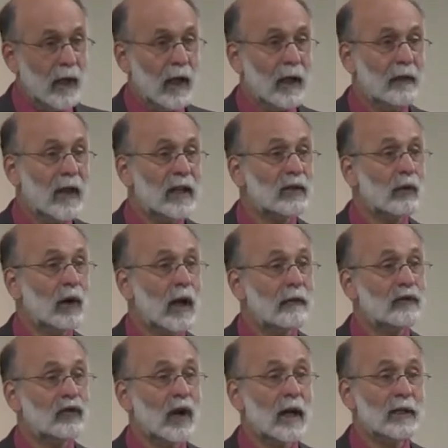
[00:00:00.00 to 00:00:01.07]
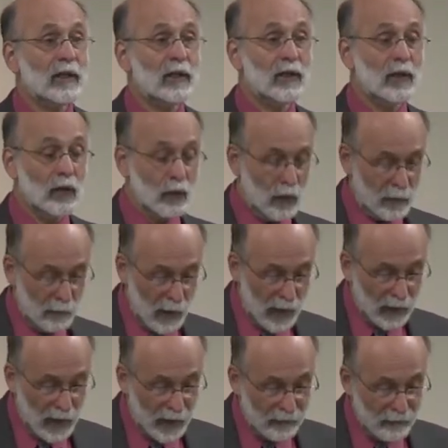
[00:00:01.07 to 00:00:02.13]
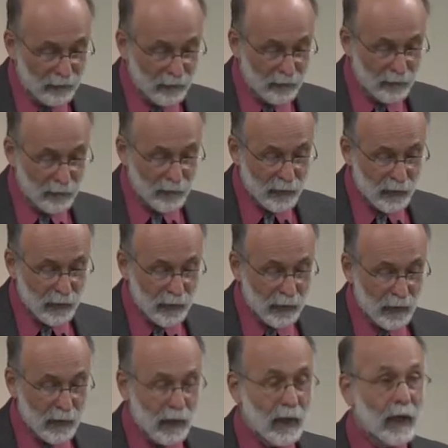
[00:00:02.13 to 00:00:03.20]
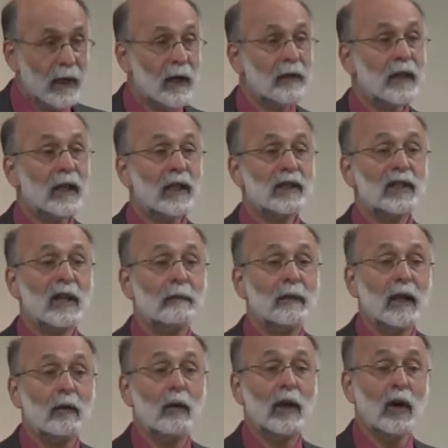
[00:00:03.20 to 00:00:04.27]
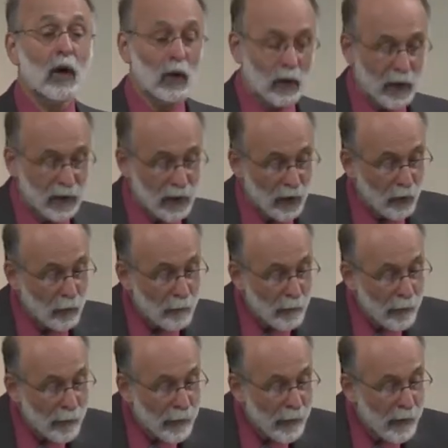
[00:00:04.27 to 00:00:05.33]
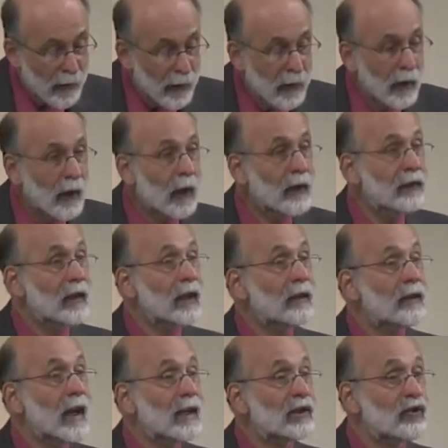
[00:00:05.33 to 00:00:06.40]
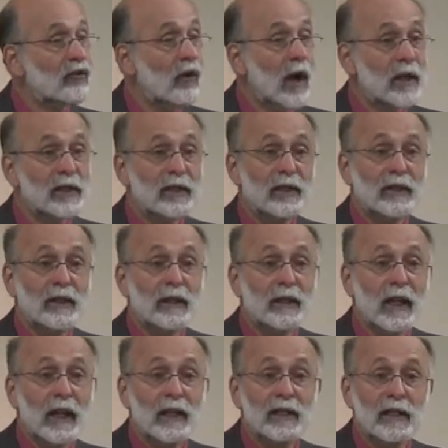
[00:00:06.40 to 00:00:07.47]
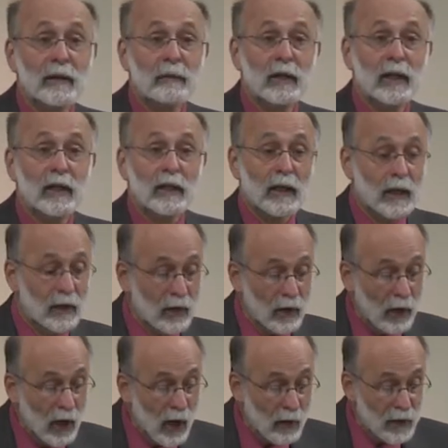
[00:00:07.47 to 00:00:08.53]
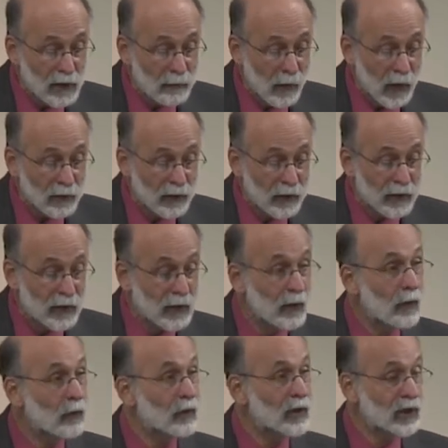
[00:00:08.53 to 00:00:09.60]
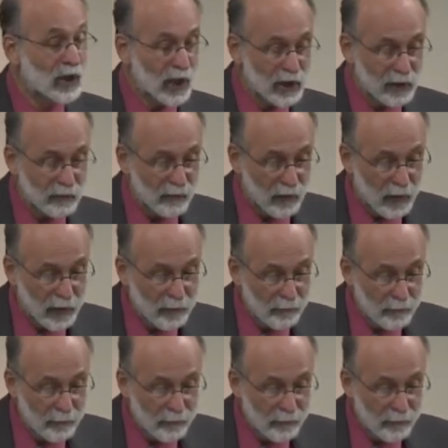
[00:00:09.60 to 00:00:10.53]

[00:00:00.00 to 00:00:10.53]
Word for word: And that's what I've tried to do with my life. And I think it's something we all can do. I think that trust that they exhibited in their correspondence was justified.